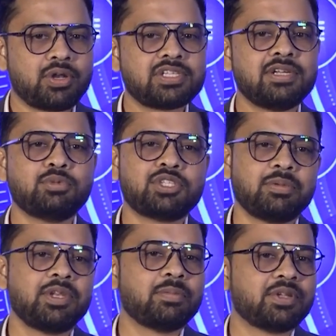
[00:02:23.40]
honestly, mujhe bhi
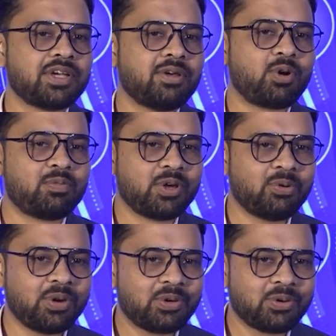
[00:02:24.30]
nahi pata ke what we are
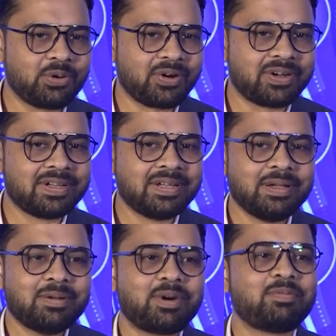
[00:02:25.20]
going to talk.
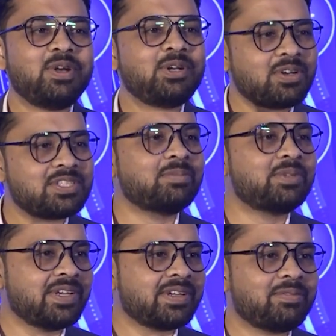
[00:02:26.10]
But we'll talk
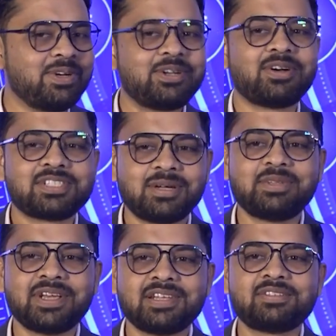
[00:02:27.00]
something. We'll talk
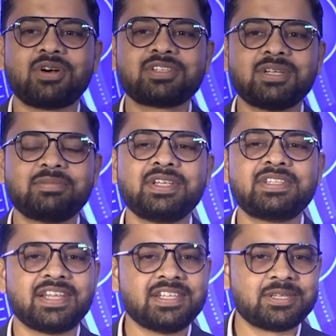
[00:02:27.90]
something and talk something
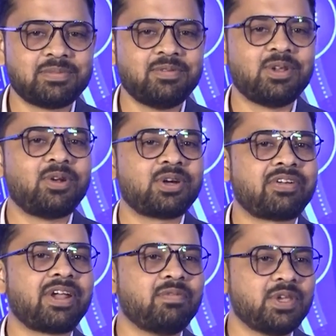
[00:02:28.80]
sensible. We'll not
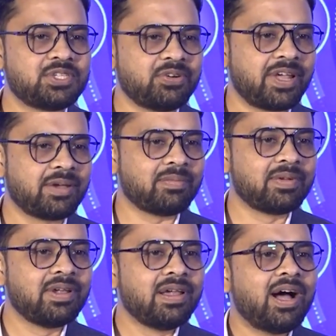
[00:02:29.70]
try and waste your time.
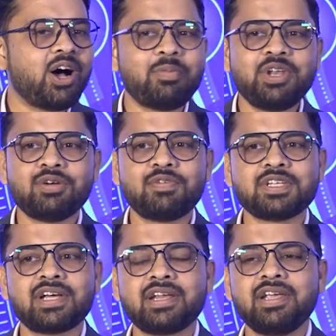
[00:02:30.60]
How many of us
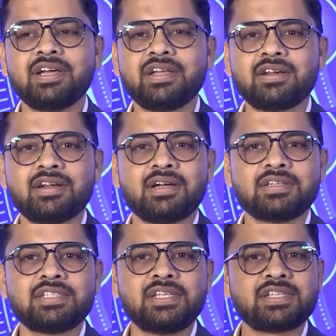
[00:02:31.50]
are here
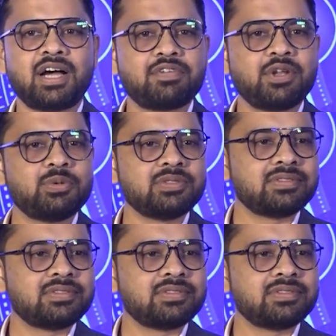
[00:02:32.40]
since afternoon?